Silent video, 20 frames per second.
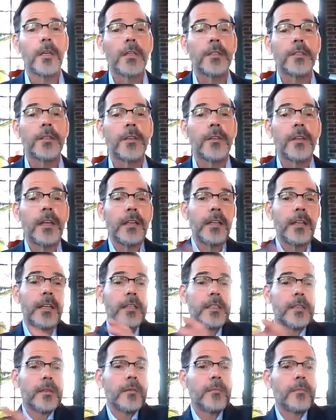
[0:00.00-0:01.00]
So they
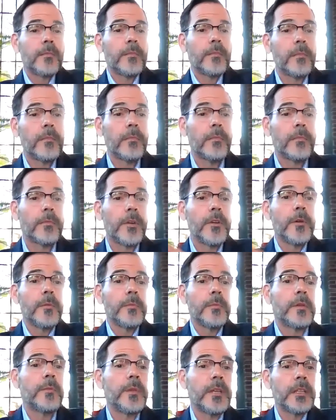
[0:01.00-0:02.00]
need some
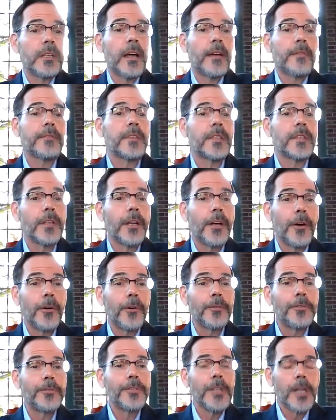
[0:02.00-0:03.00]
room to be left
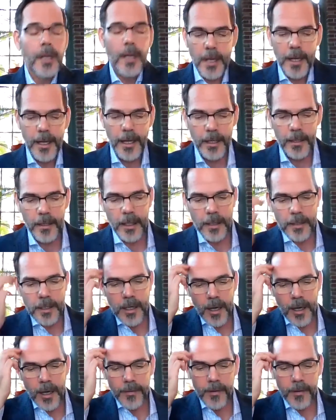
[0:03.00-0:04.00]
alone. And on
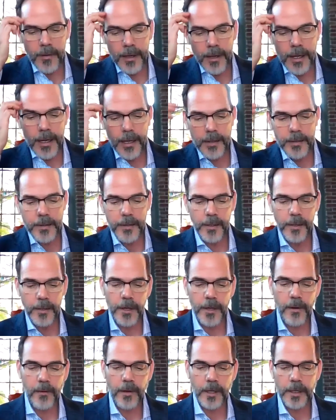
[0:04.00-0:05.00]
the other hand,
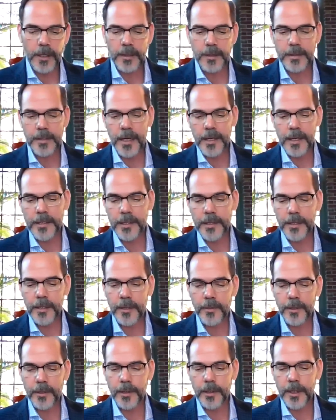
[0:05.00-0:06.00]
no organization,
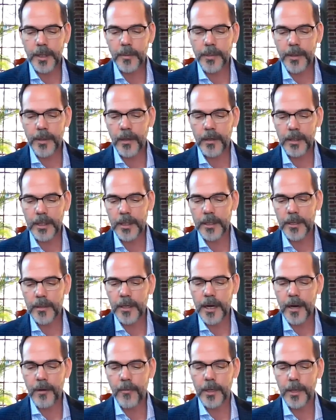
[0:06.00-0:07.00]
community, polity, or
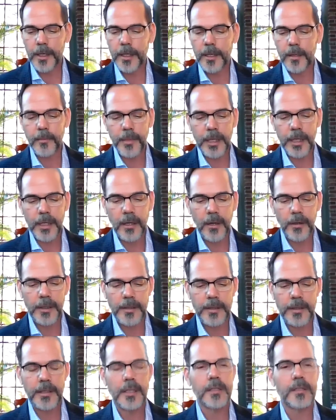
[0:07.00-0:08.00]
network can meet all
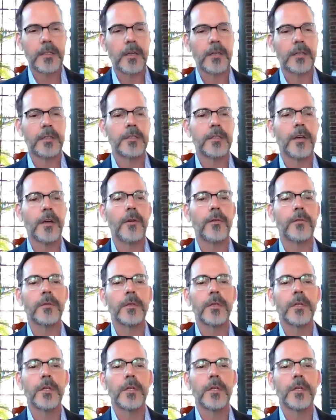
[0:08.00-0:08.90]
its needs on its own.